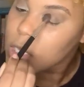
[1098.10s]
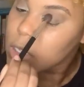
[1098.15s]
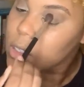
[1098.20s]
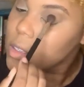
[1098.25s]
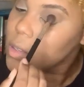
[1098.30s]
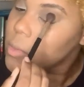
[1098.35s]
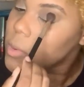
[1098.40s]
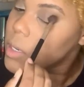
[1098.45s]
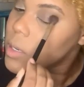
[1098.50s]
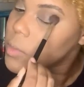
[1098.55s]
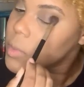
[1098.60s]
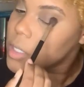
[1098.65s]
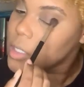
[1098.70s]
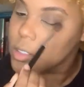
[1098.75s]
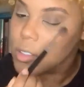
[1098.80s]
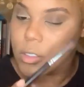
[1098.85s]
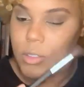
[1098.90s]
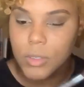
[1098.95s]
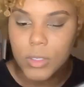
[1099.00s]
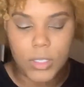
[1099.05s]
So what I'm going
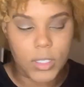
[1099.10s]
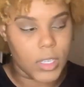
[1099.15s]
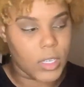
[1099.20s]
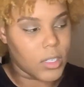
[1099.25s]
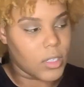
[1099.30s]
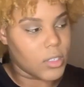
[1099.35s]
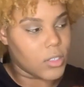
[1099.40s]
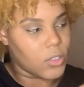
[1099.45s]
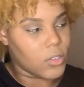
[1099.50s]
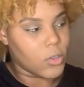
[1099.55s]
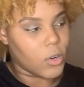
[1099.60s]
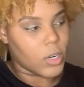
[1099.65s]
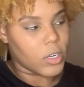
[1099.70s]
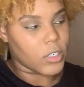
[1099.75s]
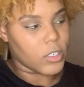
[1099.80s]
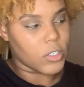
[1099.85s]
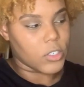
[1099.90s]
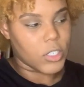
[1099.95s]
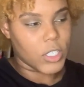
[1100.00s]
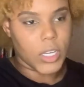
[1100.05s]
to do is take this
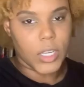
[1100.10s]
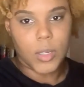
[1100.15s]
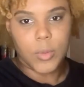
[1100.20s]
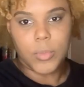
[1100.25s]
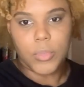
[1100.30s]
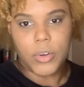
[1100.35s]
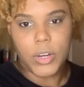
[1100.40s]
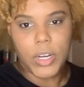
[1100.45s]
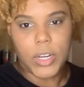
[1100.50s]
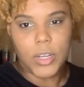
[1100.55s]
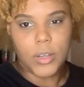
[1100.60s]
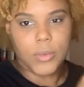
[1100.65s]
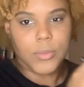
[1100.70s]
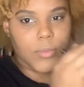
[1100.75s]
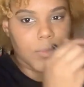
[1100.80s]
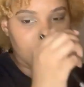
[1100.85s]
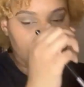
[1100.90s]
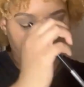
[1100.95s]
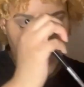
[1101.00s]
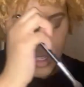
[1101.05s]
darker shade brown
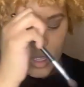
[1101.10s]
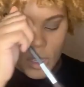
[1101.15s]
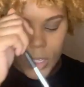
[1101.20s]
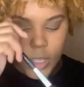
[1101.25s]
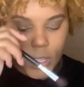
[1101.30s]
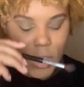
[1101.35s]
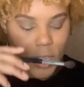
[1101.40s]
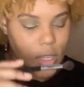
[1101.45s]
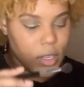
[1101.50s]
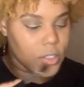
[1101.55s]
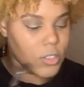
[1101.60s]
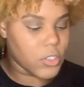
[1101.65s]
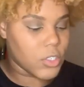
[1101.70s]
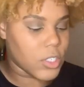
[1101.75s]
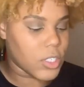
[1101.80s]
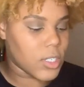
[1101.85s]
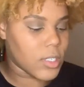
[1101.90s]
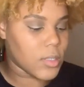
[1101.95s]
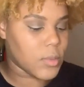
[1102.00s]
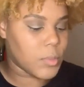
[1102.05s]
and
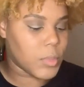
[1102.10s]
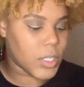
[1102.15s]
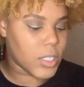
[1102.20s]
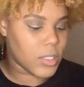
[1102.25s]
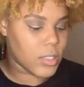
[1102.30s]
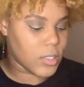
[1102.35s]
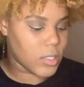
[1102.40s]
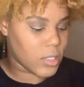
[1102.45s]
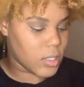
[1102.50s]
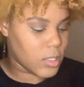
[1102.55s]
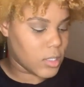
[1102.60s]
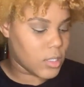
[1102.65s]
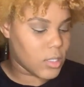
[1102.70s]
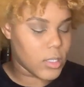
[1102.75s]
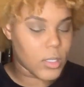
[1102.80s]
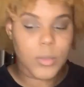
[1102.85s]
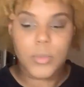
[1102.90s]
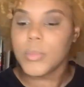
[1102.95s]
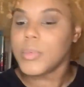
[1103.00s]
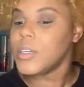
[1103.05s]
just
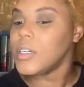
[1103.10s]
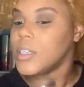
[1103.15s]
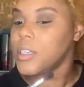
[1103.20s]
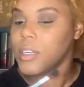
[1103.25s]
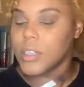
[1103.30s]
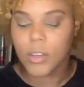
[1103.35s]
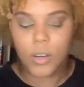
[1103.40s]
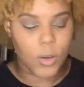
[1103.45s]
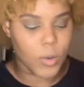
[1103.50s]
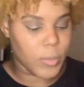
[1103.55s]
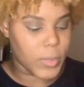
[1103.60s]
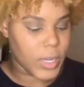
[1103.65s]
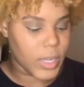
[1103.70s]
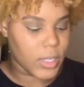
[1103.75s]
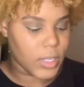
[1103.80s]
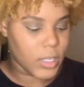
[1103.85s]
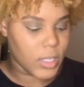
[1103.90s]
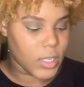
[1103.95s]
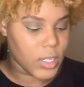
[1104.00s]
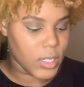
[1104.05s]
basically put it on my
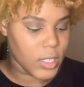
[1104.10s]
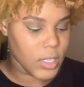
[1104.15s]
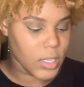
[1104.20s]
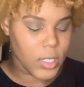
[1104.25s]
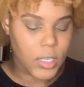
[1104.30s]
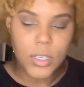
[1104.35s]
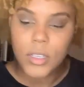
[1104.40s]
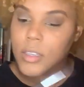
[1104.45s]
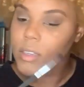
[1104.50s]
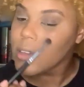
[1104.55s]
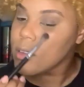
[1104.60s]
lid.